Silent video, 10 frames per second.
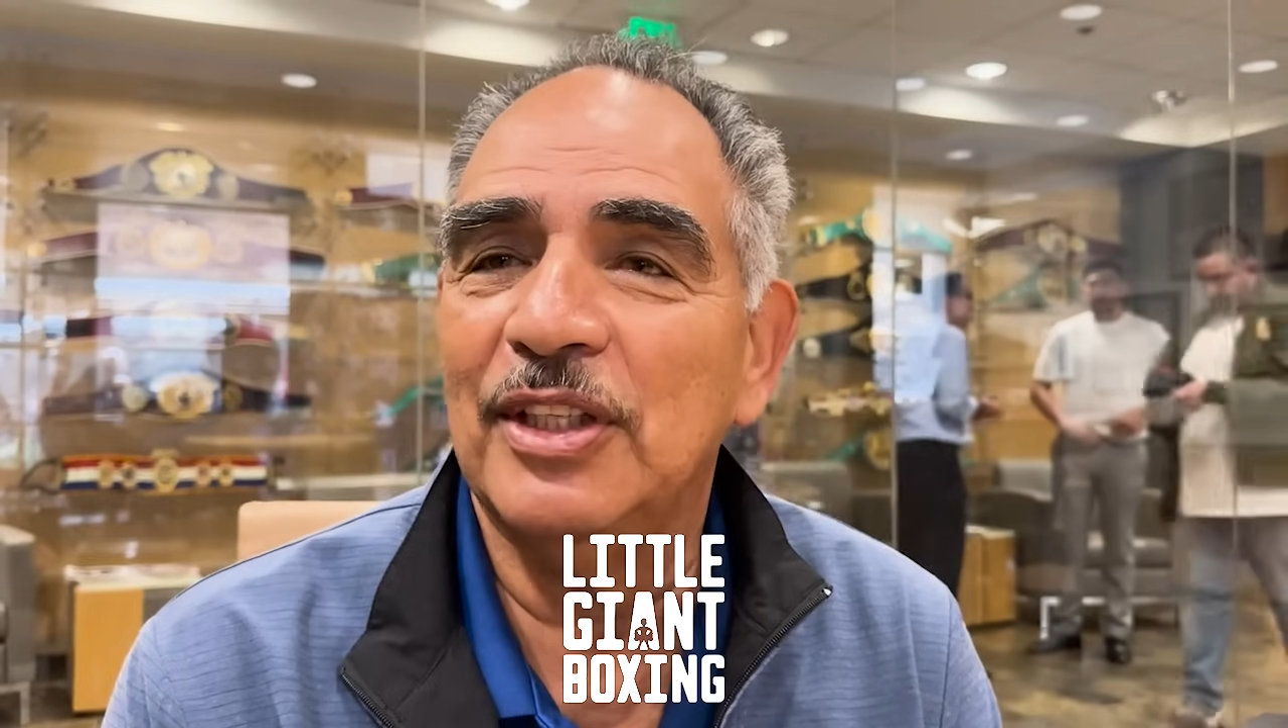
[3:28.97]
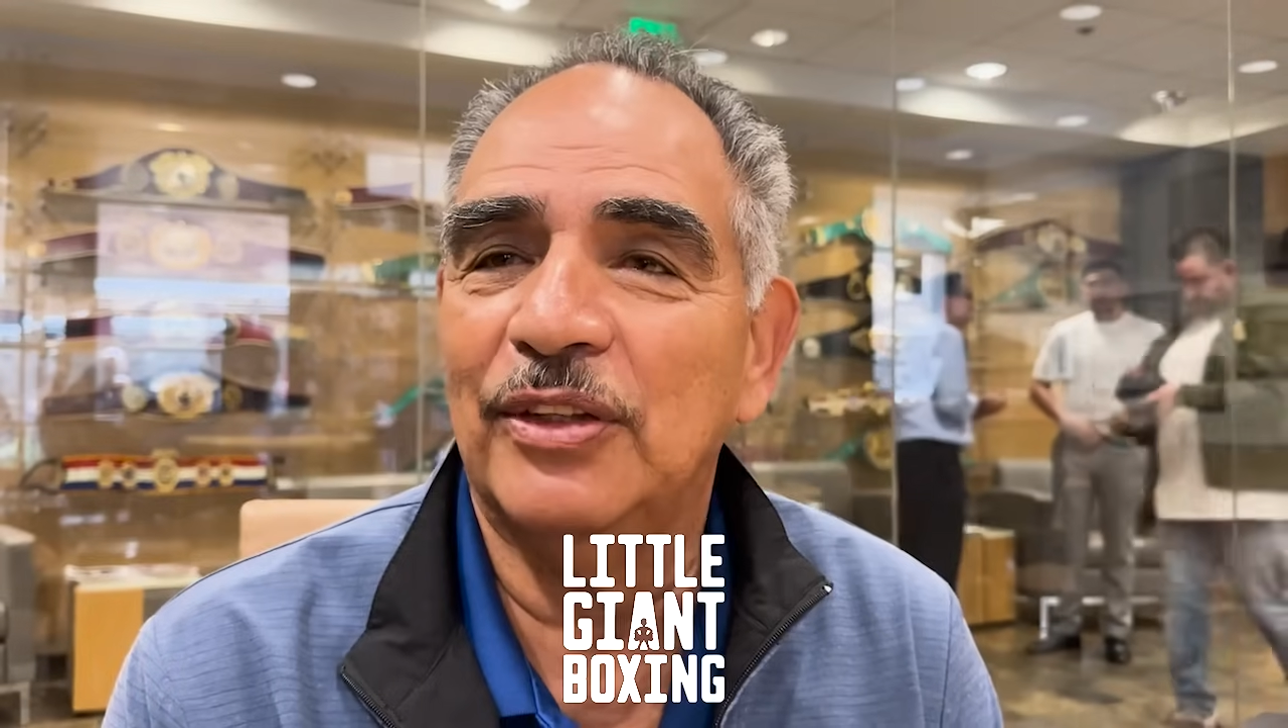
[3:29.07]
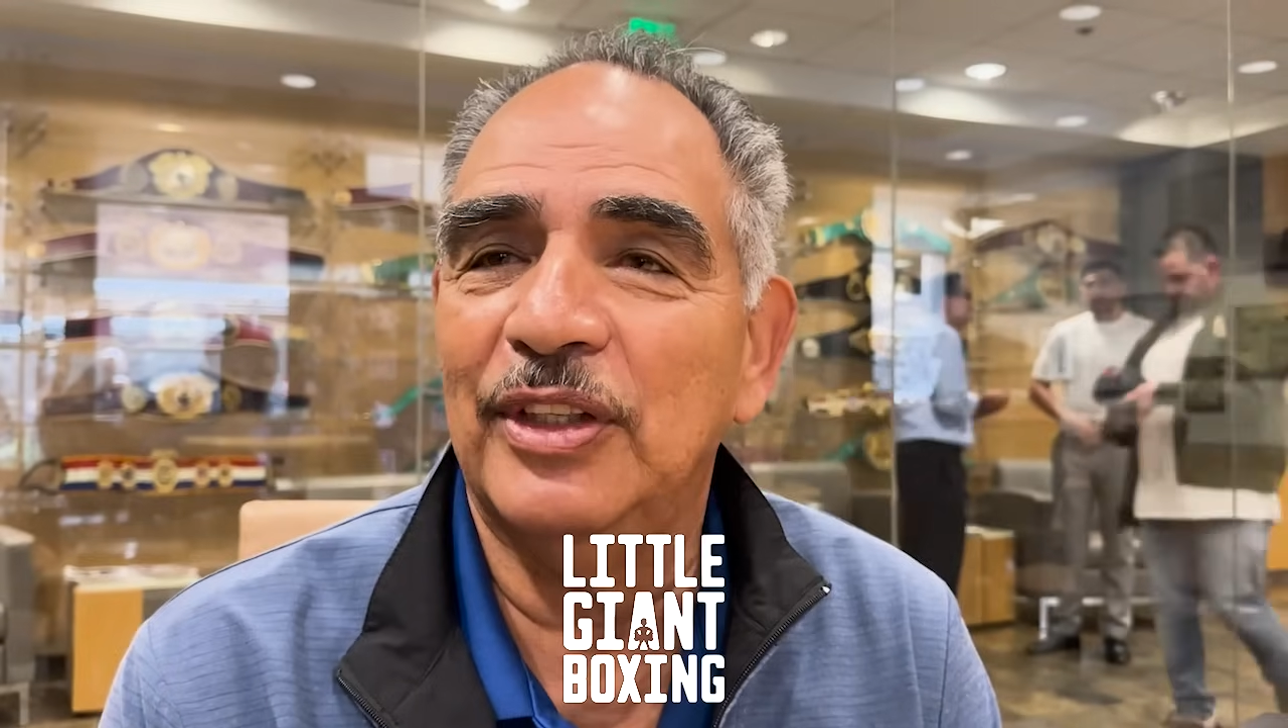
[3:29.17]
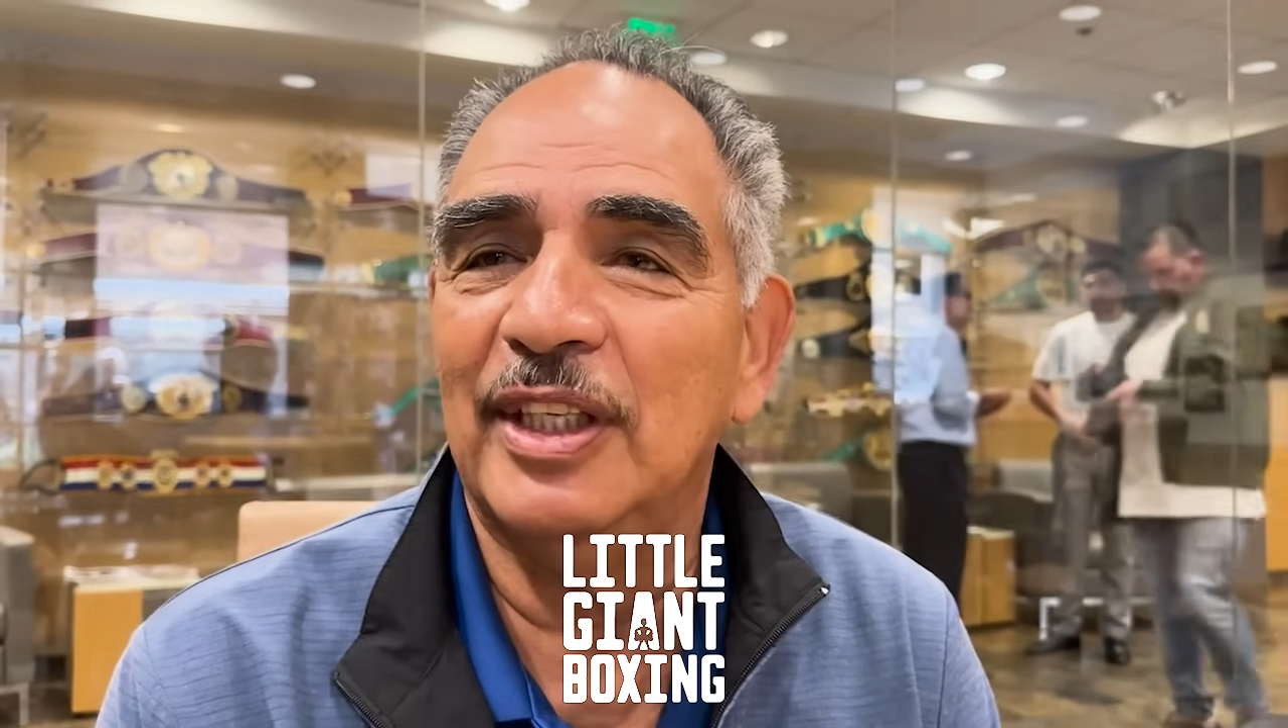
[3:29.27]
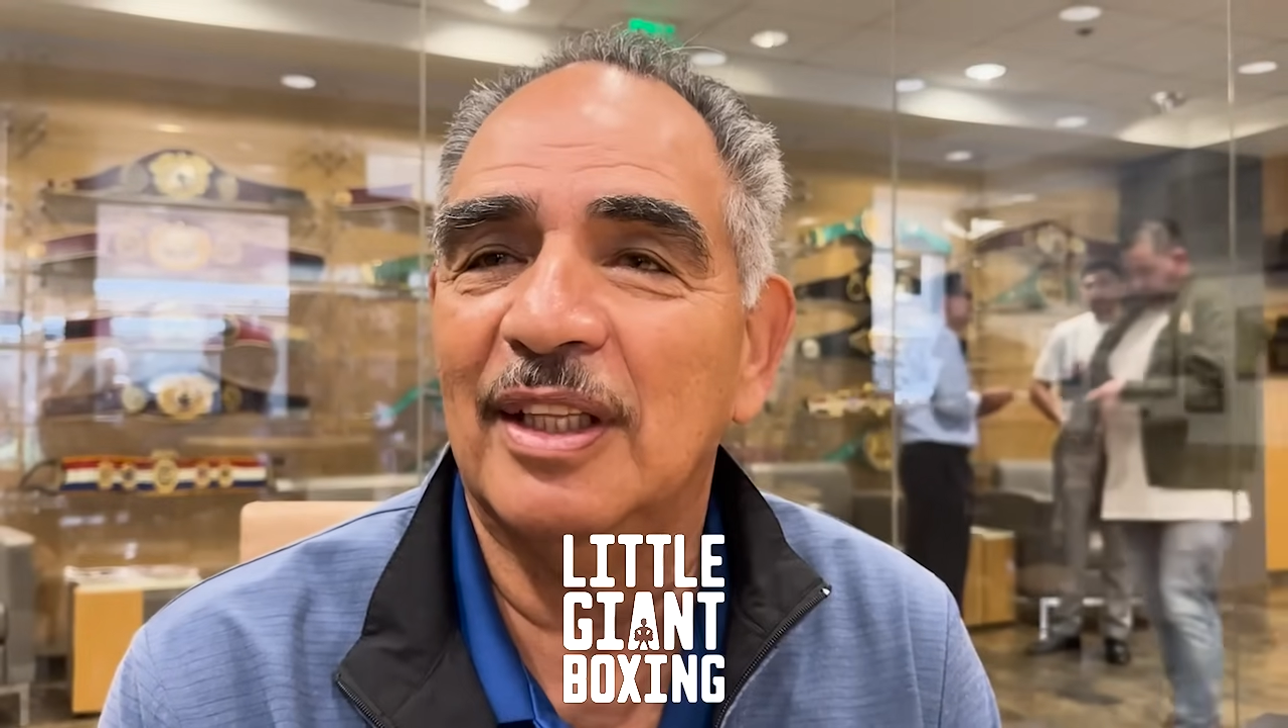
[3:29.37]

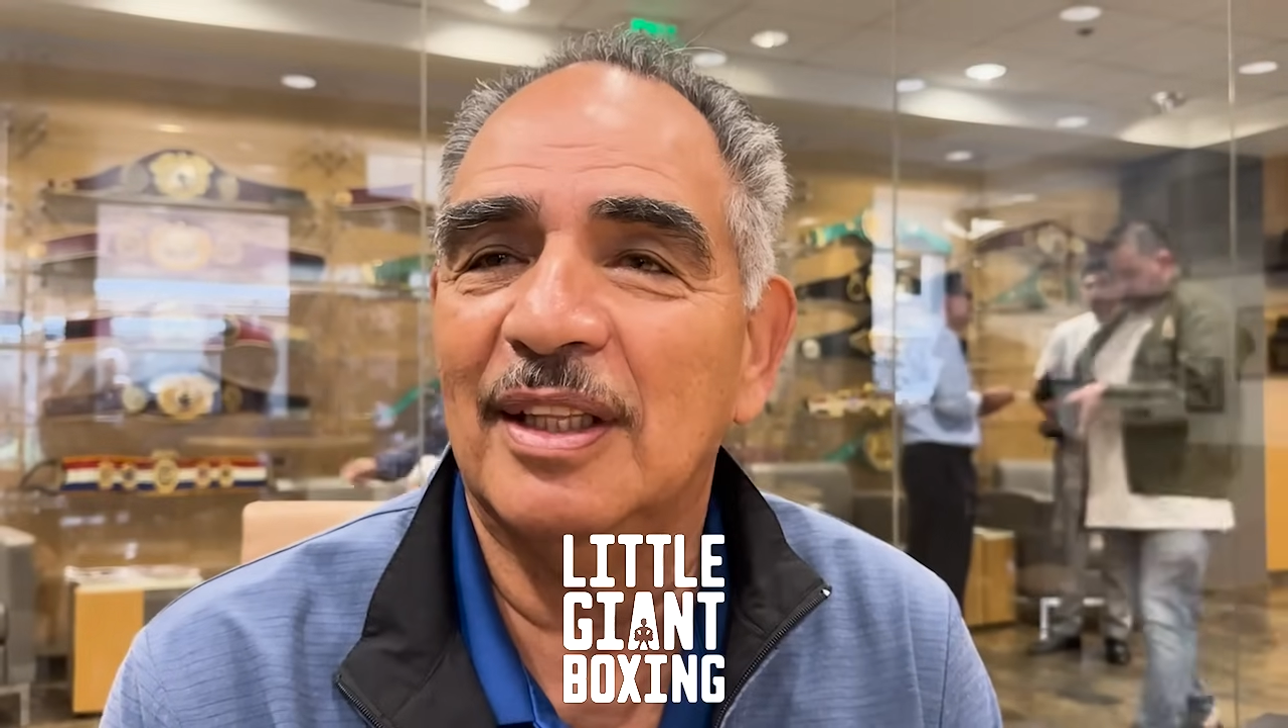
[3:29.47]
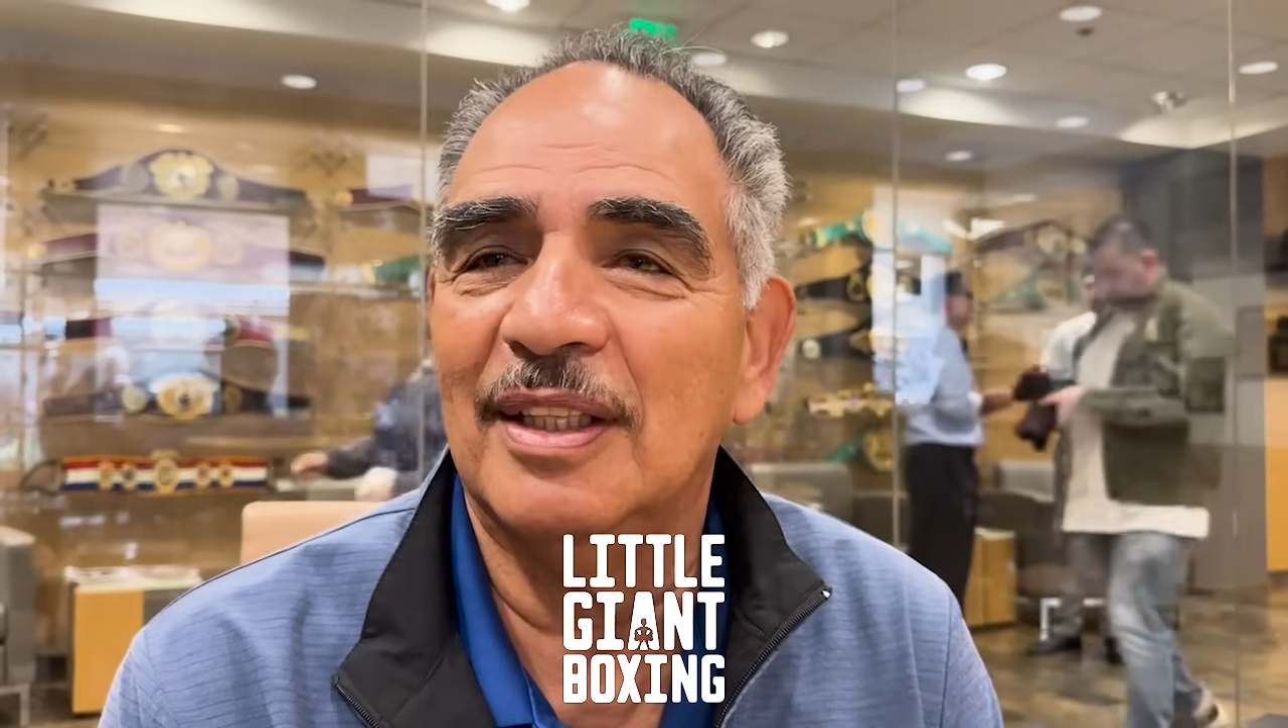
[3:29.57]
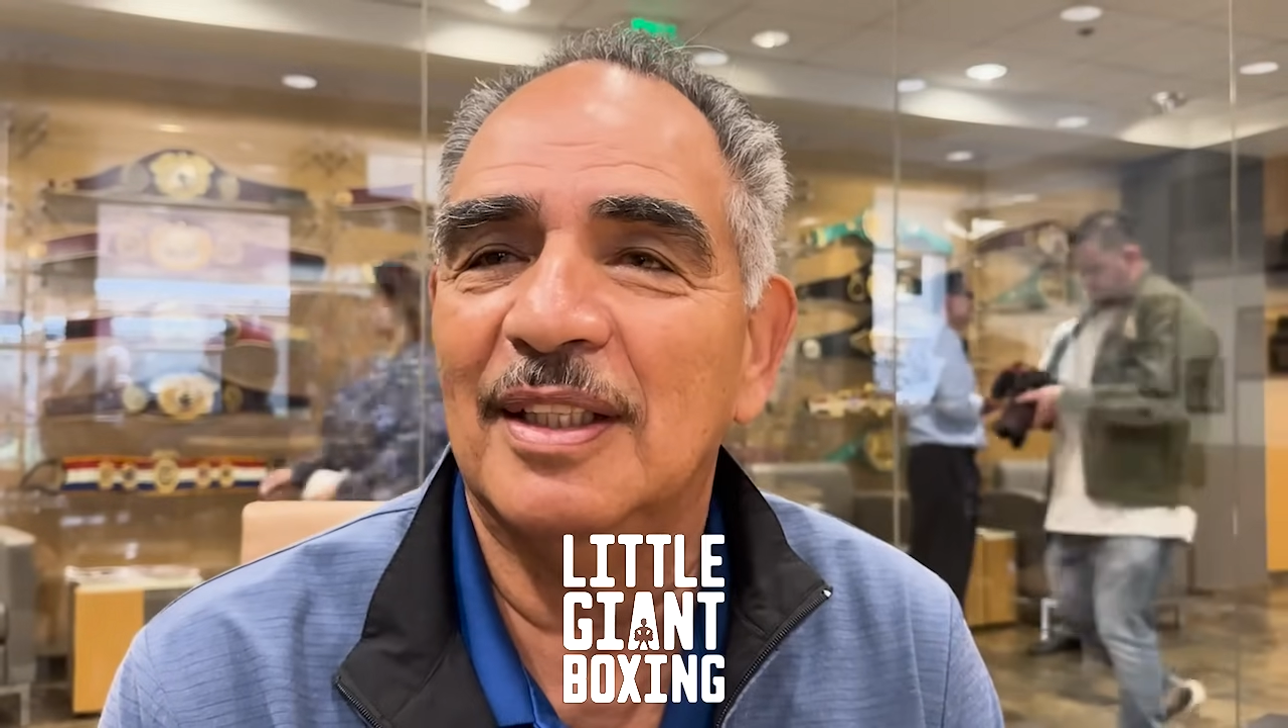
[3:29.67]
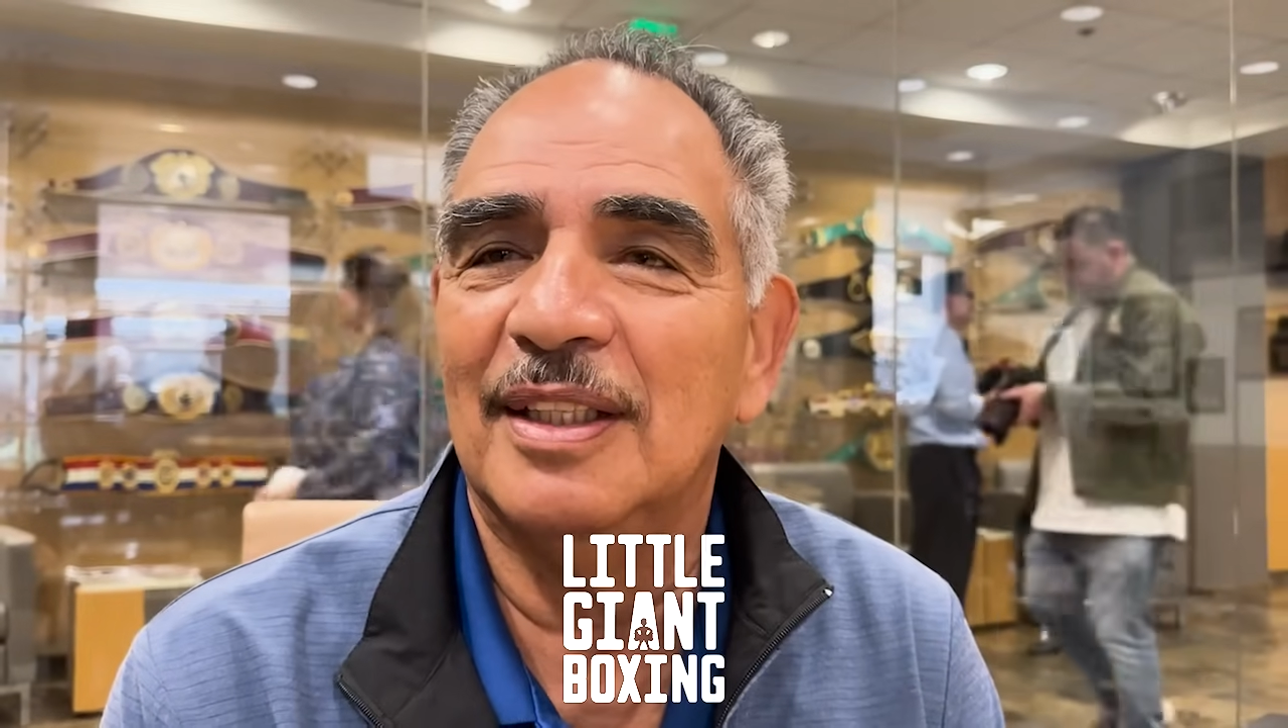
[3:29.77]
30th.